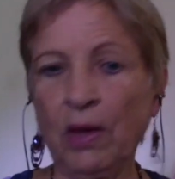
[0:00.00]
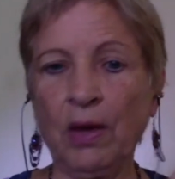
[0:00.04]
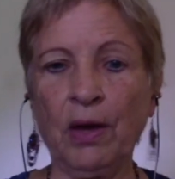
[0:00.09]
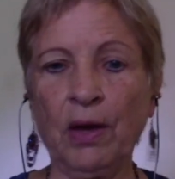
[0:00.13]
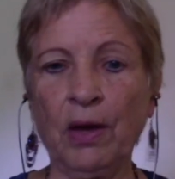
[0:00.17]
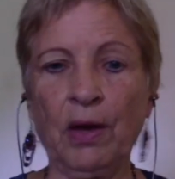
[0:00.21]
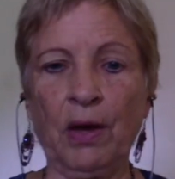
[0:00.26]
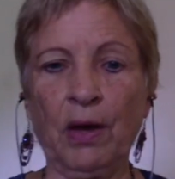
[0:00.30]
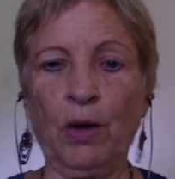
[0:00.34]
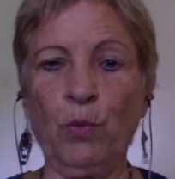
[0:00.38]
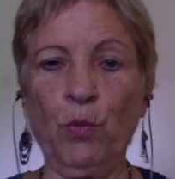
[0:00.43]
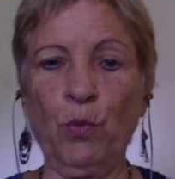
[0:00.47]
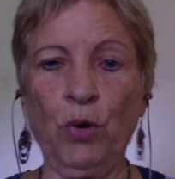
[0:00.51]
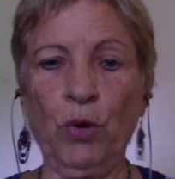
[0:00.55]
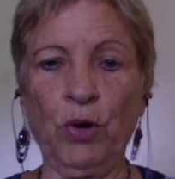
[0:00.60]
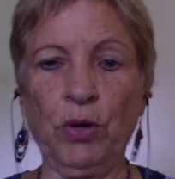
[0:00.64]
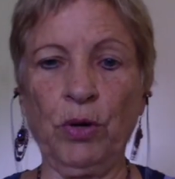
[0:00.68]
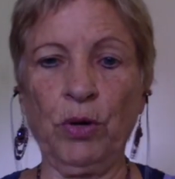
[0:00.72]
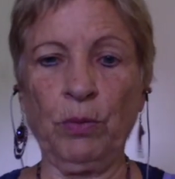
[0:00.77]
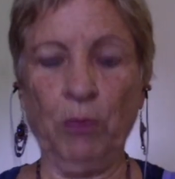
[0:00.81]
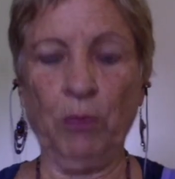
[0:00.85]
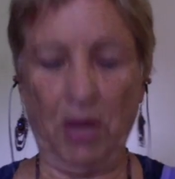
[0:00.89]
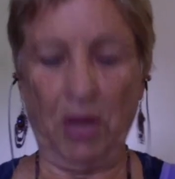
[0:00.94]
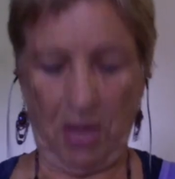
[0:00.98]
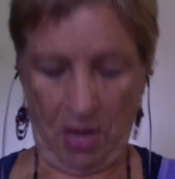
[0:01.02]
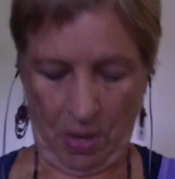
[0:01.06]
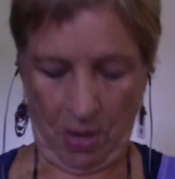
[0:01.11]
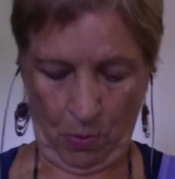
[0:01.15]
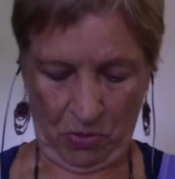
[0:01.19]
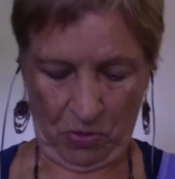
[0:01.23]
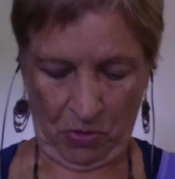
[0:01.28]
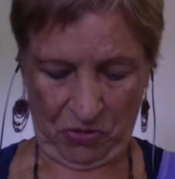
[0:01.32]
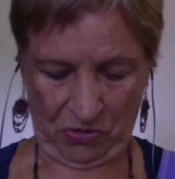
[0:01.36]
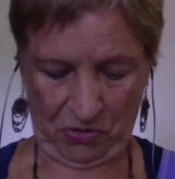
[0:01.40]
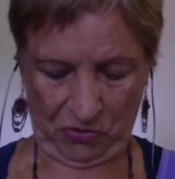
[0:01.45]
I'm wearing my
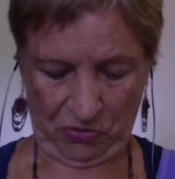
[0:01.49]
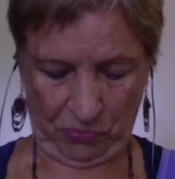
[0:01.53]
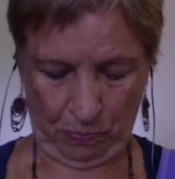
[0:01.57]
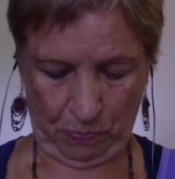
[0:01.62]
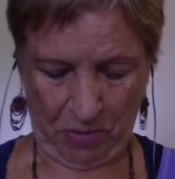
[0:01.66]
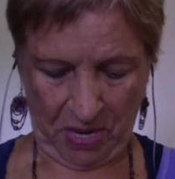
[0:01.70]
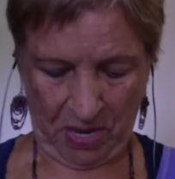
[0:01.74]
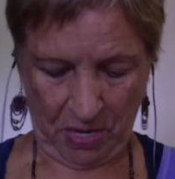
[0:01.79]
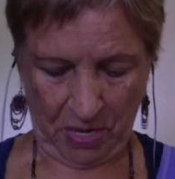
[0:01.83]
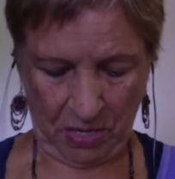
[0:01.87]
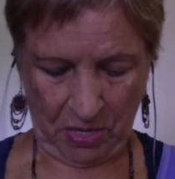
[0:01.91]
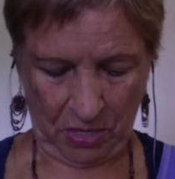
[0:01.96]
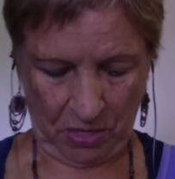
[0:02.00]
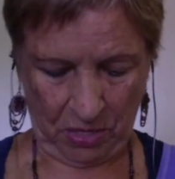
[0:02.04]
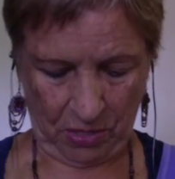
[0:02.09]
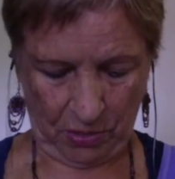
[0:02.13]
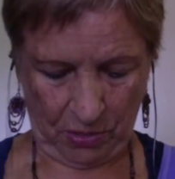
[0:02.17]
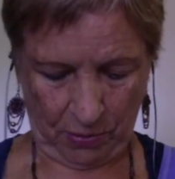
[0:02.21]
amethyst pendant.